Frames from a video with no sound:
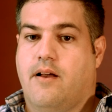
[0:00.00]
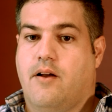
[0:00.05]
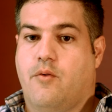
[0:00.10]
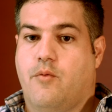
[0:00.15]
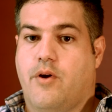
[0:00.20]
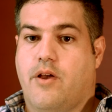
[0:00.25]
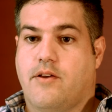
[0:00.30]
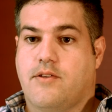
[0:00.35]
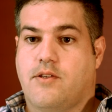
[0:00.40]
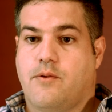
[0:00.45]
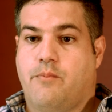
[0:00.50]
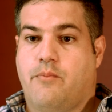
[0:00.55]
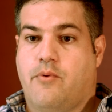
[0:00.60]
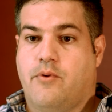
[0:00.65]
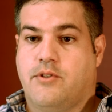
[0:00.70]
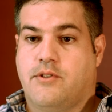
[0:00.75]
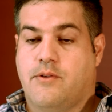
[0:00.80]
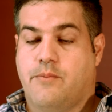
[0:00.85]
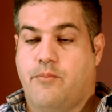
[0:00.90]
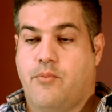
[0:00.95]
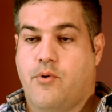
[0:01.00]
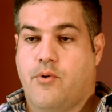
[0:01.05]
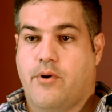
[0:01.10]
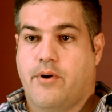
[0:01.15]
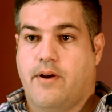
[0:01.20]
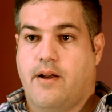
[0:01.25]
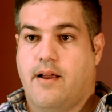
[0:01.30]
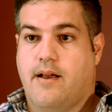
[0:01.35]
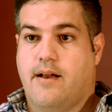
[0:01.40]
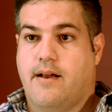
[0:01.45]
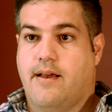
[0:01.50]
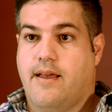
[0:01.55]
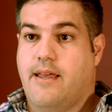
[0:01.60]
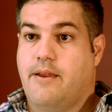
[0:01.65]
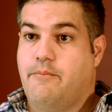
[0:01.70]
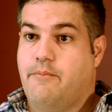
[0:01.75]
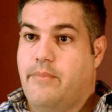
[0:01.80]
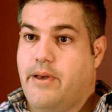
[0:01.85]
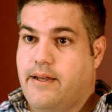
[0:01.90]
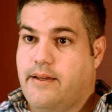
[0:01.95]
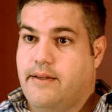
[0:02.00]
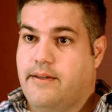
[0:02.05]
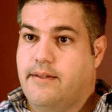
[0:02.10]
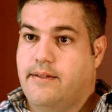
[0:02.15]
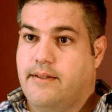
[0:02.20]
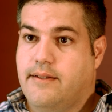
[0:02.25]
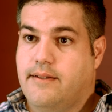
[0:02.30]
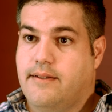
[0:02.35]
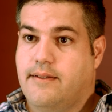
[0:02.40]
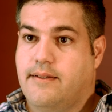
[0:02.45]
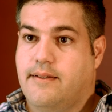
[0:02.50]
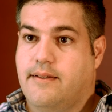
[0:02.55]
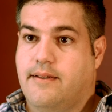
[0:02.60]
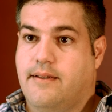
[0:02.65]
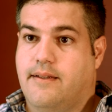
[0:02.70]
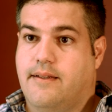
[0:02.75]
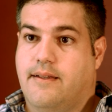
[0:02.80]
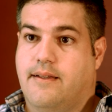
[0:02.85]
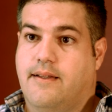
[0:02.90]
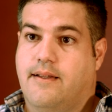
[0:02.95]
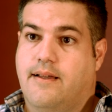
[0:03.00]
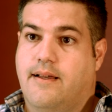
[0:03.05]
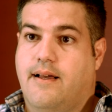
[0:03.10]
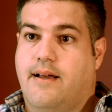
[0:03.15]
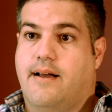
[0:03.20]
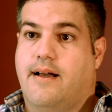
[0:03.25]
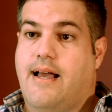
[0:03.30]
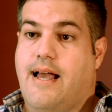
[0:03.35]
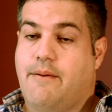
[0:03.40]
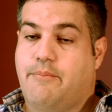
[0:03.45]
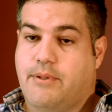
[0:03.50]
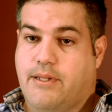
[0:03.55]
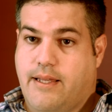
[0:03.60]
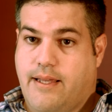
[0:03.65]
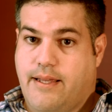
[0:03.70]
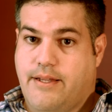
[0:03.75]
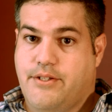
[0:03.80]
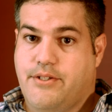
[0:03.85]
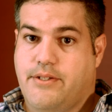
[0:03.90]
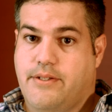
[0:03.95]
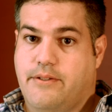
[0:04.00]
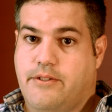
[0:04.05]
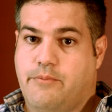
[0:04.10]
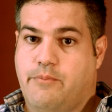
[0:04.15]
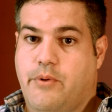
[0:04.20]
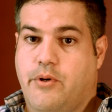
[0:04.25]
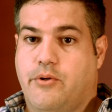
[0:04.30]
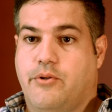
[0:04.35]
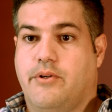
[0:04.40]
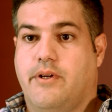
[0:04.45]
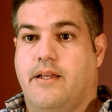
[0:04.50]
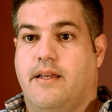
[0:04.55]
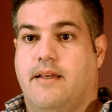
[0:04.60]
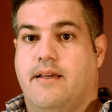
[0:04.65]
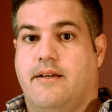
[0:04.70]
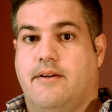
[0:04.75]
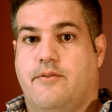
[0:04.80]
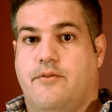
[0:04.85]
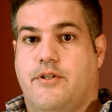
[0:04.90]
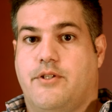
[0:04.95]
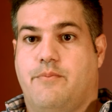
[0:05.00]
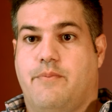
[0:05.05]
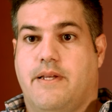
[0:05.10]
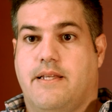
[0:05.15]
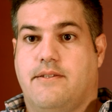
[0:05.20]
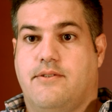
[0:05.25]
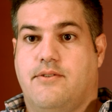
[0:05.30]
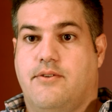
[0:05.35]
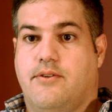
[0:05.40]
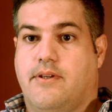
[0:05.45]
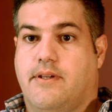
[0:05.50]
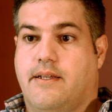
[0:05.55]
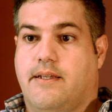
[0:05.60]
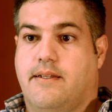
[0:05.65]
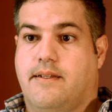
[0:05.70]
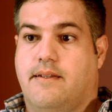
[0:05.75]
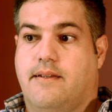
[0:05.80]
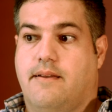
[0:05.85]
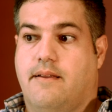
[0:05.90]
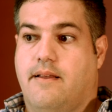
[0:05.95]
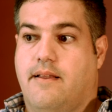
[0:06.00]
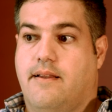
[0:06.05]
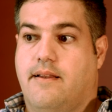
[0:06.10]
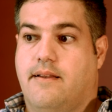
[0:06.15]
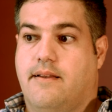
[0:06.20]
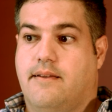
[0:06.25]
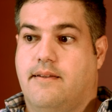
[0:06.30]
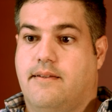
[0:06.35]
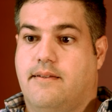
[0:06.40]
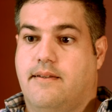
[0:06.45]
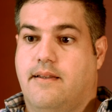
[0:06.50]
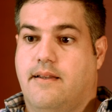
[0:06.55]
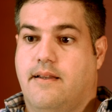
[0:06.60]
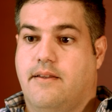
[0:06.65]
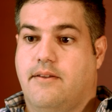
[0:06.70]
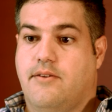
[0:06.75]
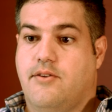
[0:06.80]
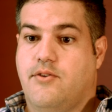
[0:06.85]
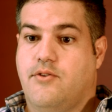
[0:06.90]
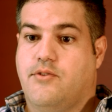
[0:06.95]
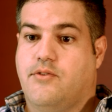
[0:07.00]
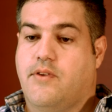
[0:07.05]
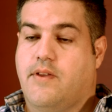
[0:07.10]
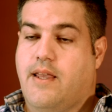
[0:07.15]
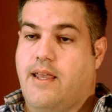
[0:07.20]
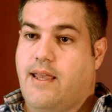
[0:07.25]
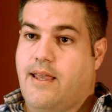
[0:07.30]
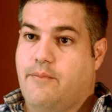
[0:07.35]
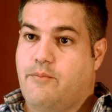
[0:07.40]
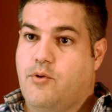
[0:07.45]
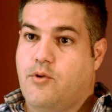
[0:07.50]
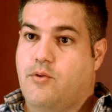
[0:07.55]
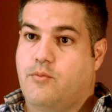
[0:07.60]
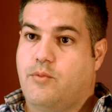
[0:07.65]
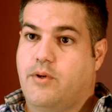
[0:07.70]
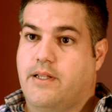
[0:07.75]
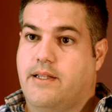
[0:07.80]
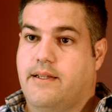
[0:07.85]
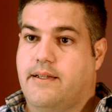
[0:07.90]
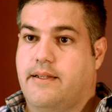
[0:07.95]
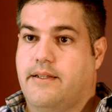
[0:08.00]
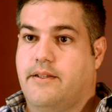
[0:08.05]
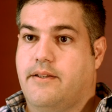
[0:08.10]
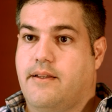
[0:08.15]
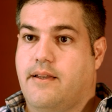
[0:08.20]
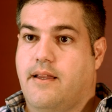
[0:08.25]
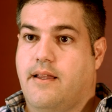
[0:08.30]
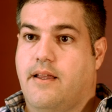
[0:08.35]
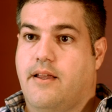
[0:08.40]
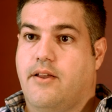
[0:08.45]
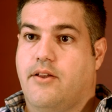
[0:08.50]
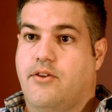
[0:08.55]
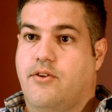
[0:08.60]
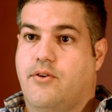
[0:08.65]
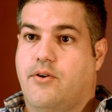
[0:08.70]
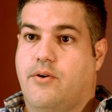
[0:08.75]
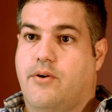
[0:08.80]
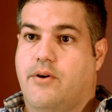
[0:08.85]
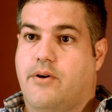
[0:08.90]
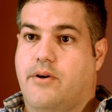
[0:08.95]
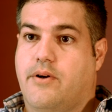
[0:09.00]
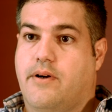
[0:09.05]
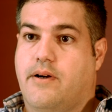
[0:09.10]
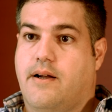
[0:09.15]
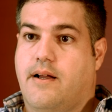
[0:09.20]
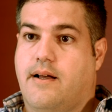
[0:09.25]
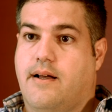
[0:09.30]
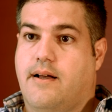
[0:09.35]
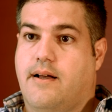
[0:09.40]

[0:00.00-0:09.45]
We also support embedded applications mode, which means you can use Camel within your